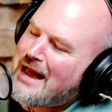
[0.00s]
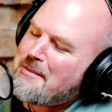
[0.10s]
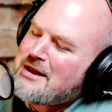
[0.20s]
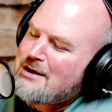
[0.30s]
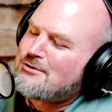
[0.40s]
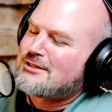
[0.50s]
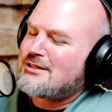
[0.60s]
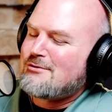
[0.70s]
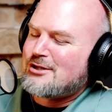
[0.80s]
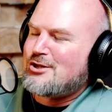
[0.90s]
I mean, it
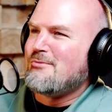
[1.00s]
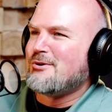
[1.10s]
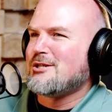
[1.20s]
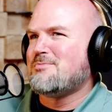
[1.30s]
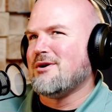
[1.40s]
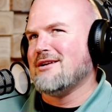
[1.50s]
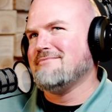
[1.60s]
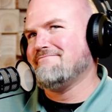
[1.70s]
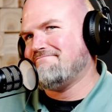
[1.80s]
was humorous, but